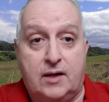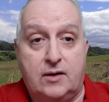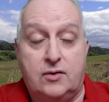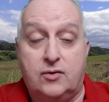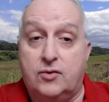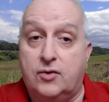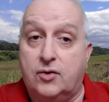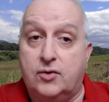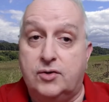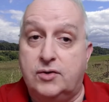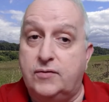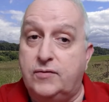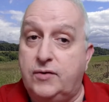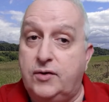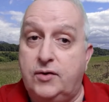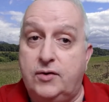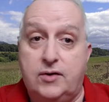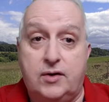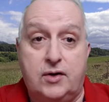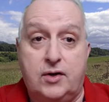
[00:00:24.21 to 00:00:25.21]
To those of
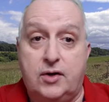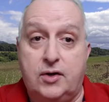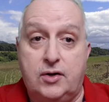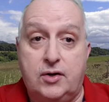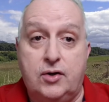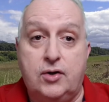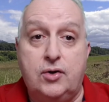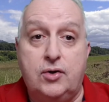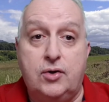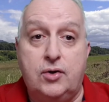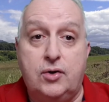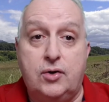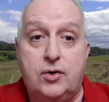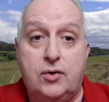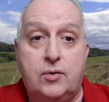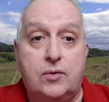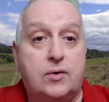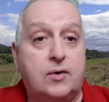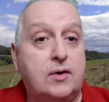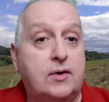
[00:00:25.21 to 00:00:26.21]
you that are
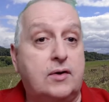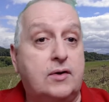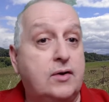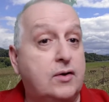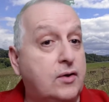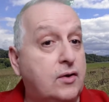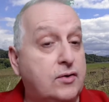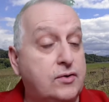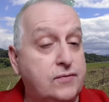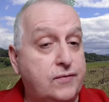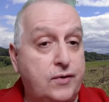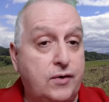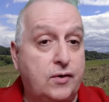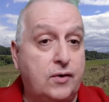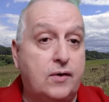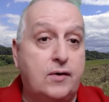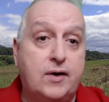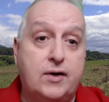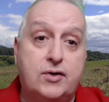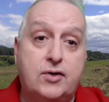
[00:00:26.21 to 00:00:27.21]
new, or to those of you
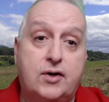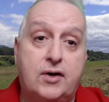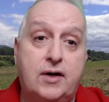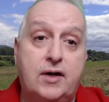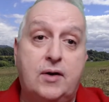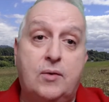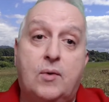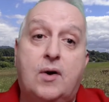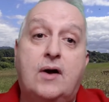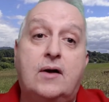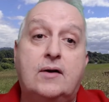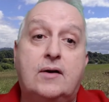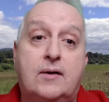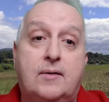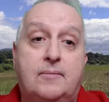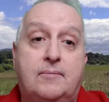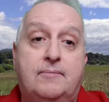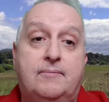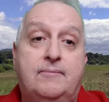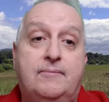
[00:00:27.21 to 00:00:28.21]
who are returning,
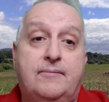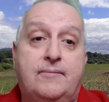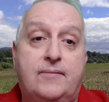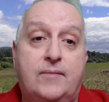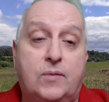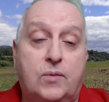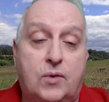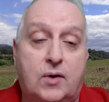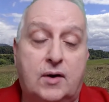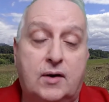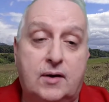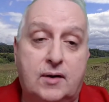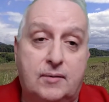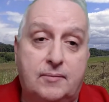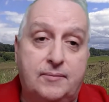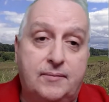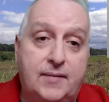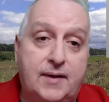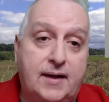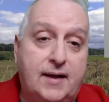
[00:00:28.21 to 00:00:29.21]
welcome.
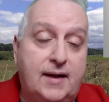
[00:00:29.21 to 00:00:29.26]
Welcome.